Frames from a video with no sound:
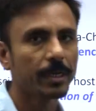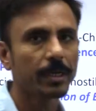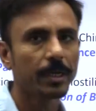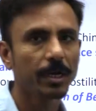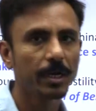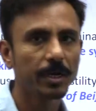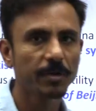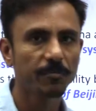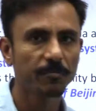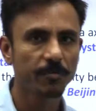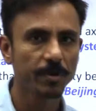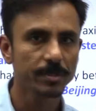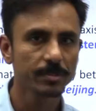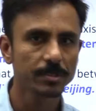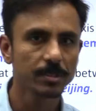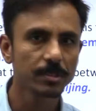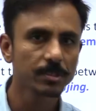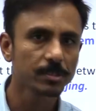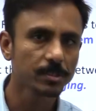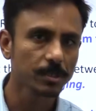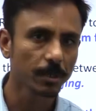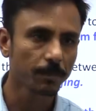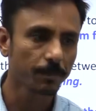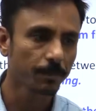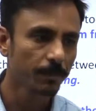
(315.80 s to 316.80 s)
air defense
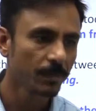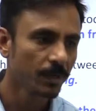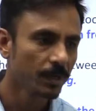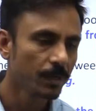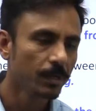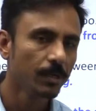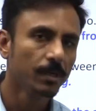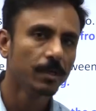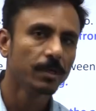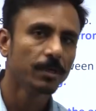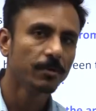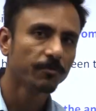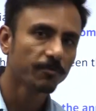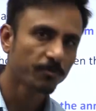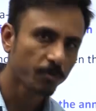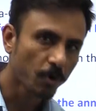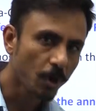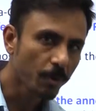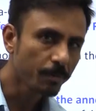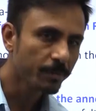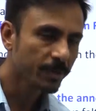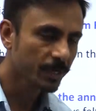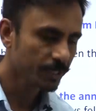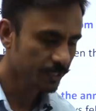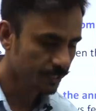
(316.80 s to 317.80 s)
system
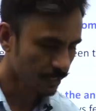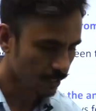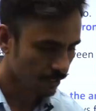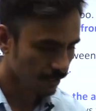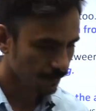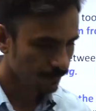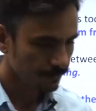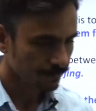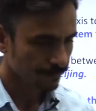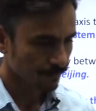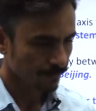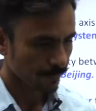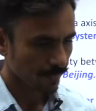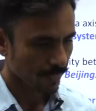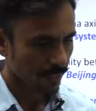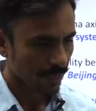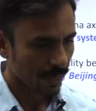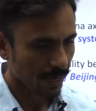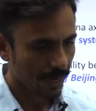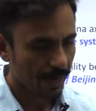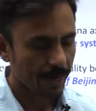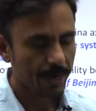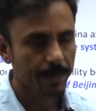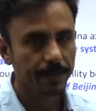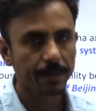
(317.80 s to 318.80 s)
from Russia,
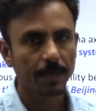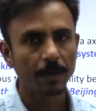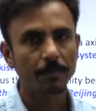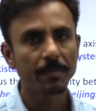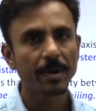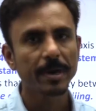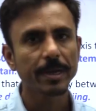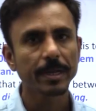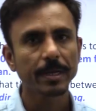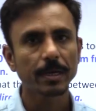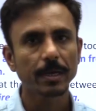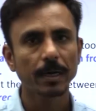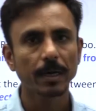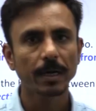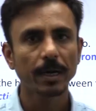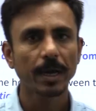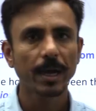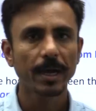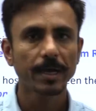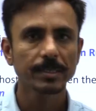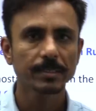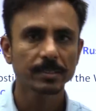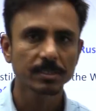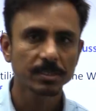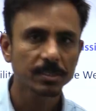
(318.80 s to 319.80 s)
and America
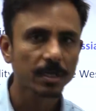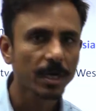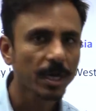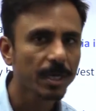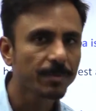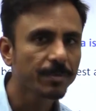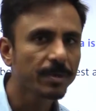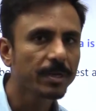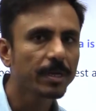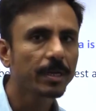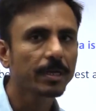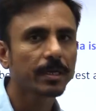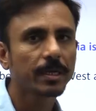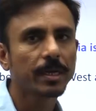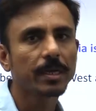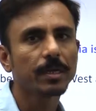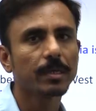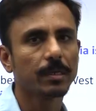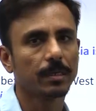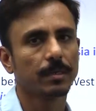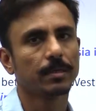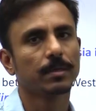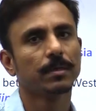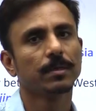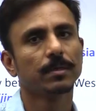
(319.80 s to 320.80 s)
has time and
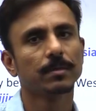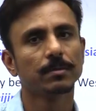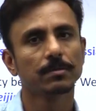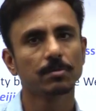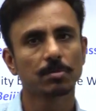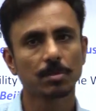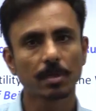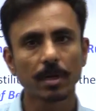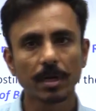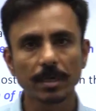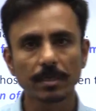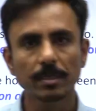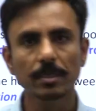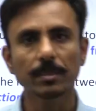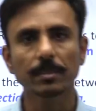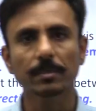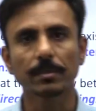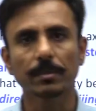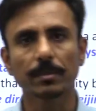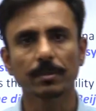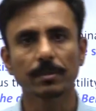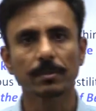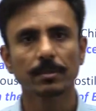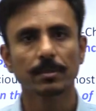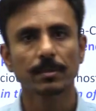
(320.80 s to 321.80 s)
again
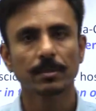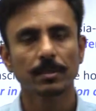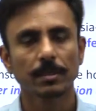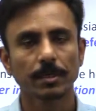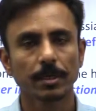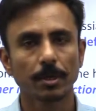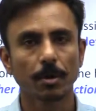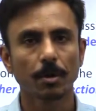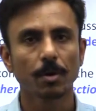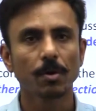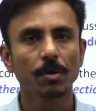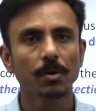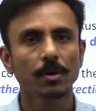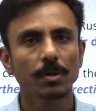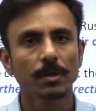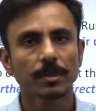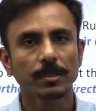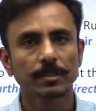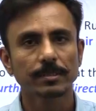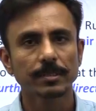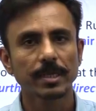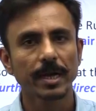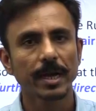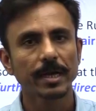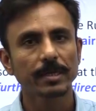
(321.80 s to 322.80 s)
threatened,
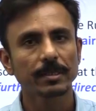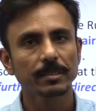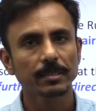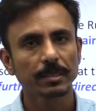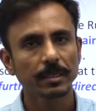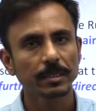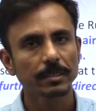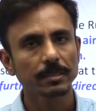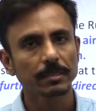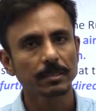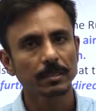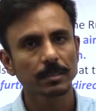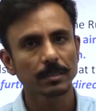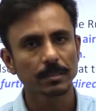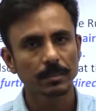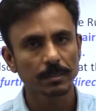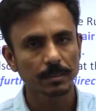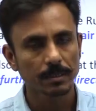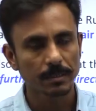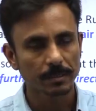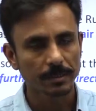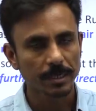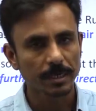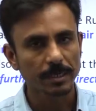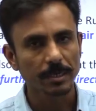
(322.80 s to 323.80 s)
that
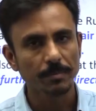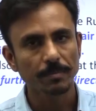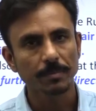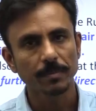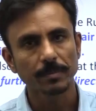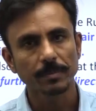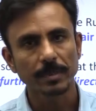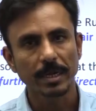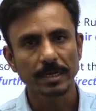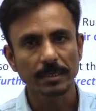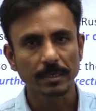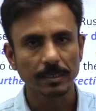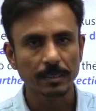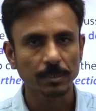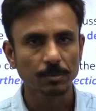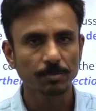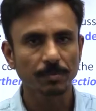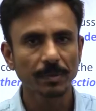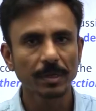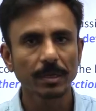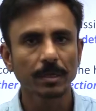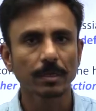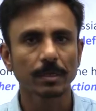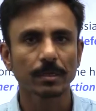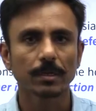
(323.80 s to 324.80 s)
it
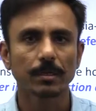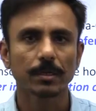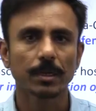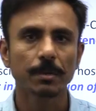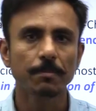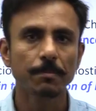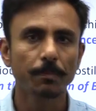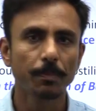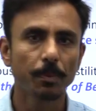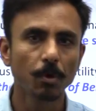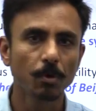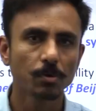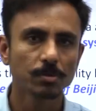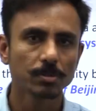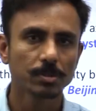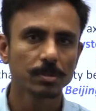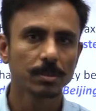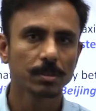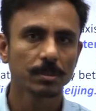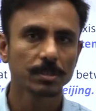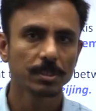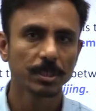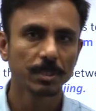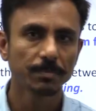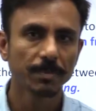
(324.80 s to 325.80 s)
may
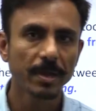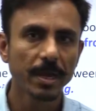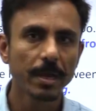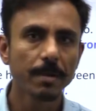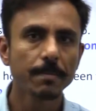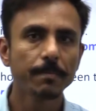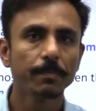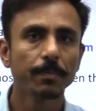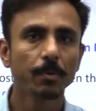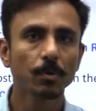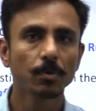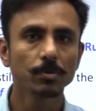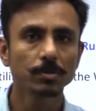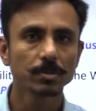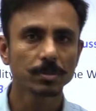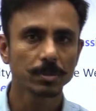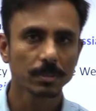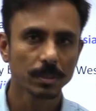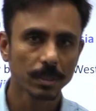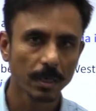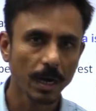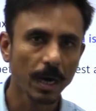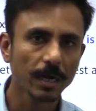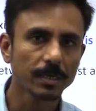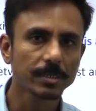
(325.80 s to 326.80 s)
impose, she may impose
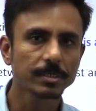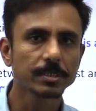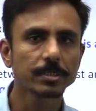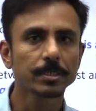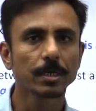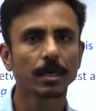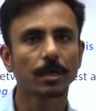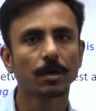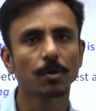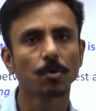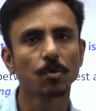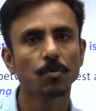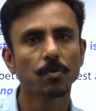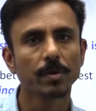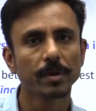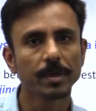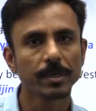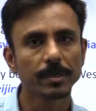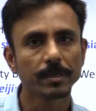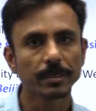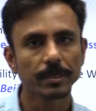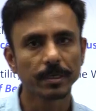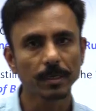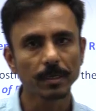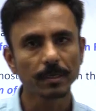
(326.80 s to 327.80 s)
CAATSA over
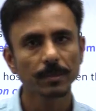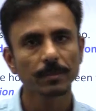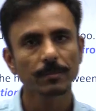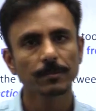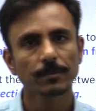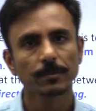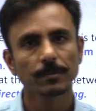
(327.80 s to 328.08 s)
India,